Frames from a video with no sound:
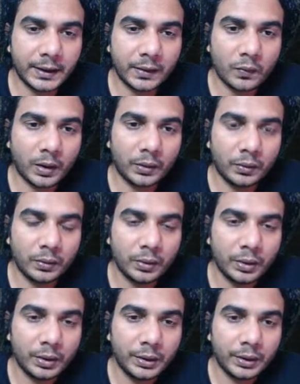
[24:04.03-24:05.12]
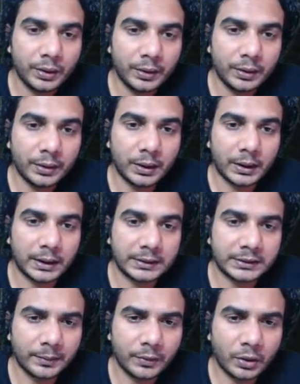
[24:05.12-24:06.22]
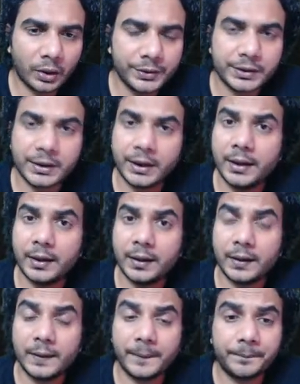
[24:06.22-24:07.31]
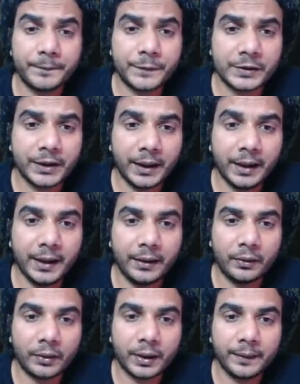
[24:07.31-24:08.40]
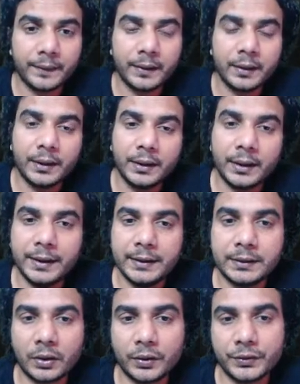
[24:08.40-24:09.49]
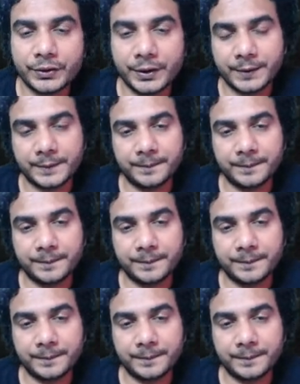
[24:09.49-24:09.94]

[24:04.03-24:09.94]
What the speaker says: equal to some constant, say A. Okay, A is a constant.